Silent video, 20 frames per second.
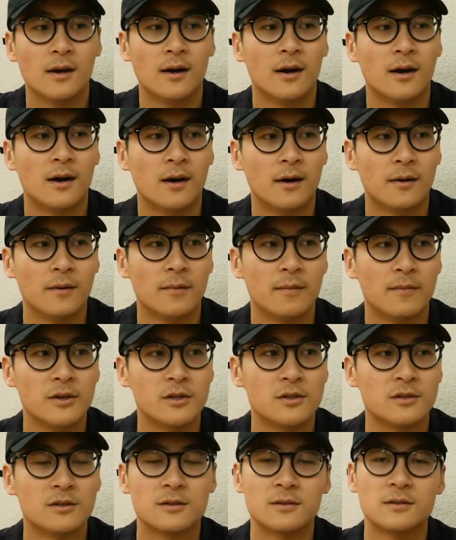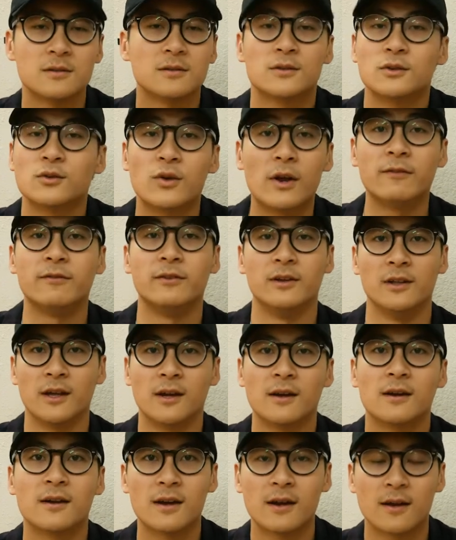Um, it just, it's a great
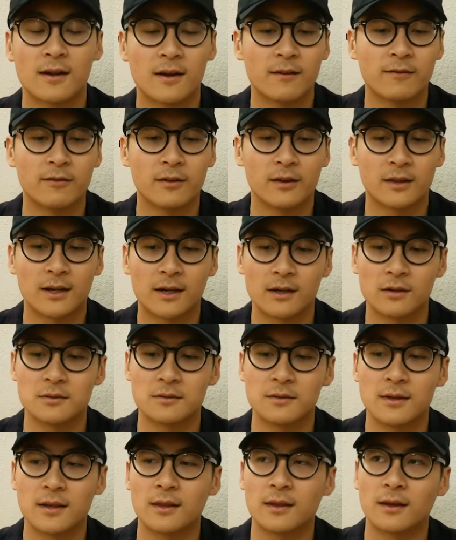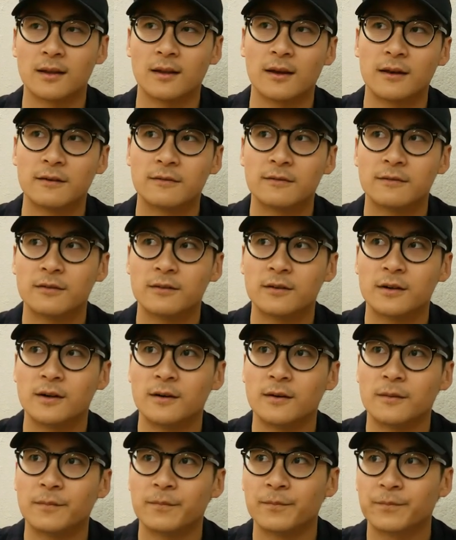feeling, and I feel like that goes with anything in life.
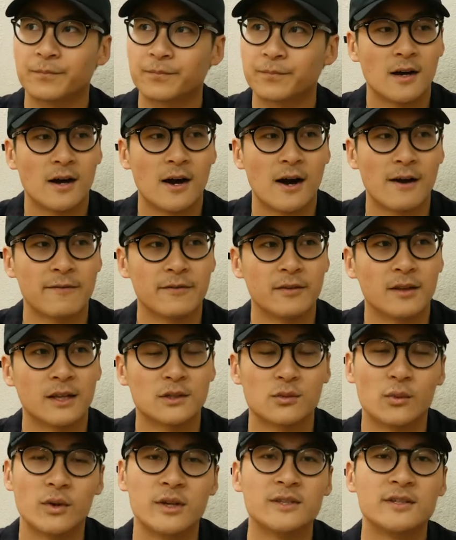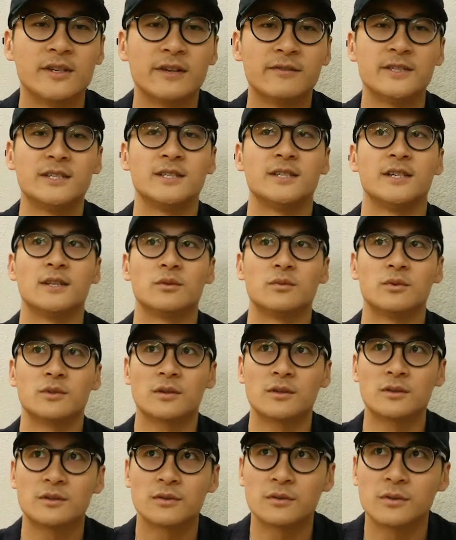Um, I feel like 2017
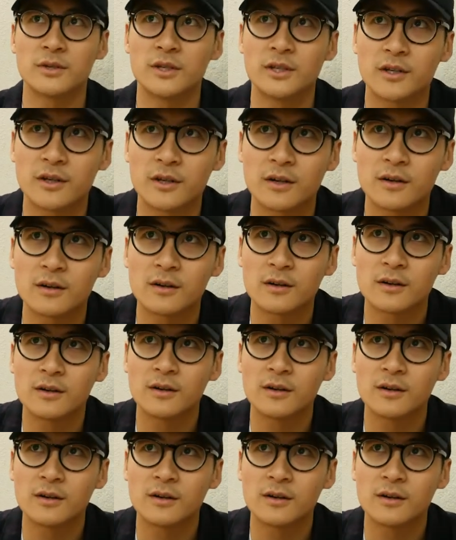was also a year